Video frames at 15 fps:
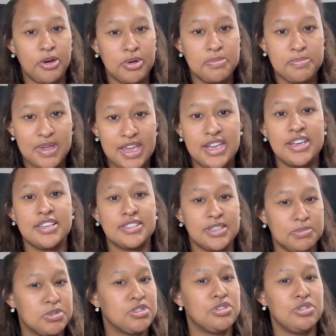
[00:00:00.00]
it made a
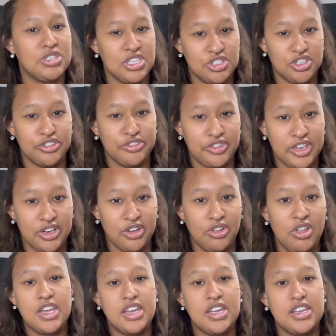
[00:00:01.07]
substitute teacher feel.